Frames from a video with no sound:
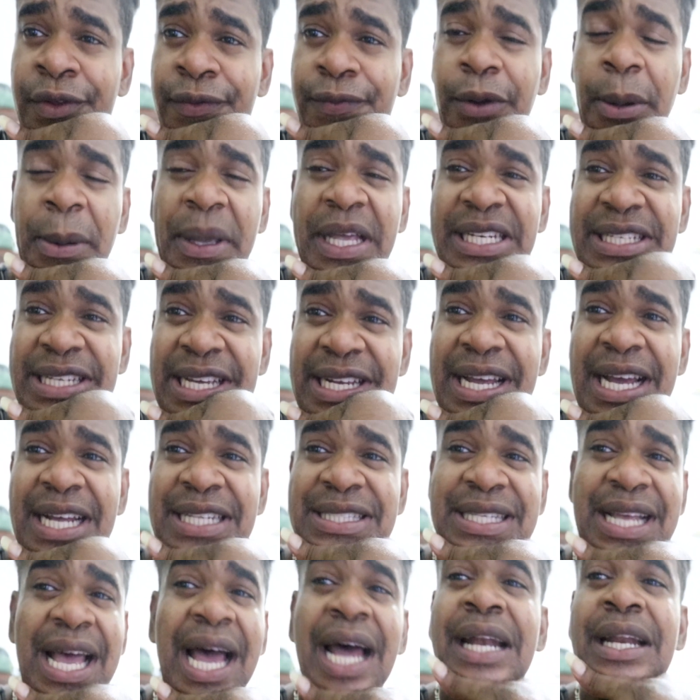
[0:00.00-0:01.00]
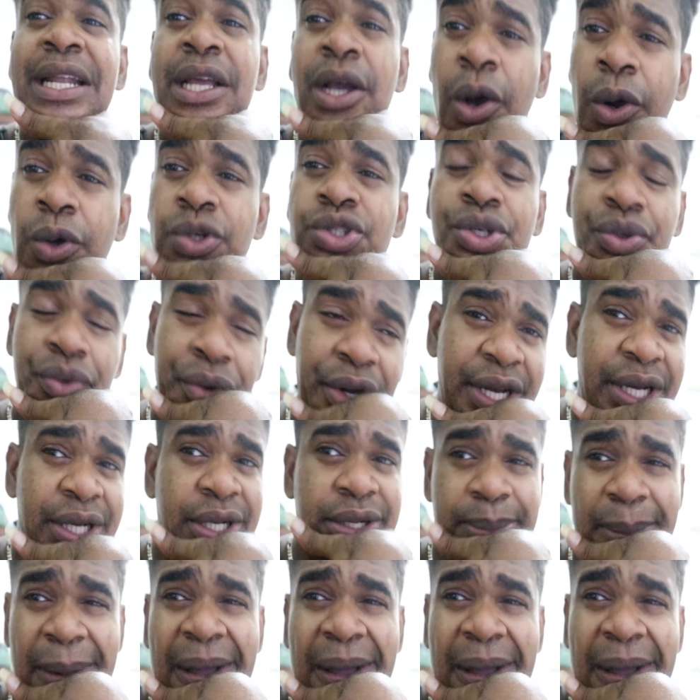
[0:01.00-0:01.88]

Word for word: for maintenance and the house rent.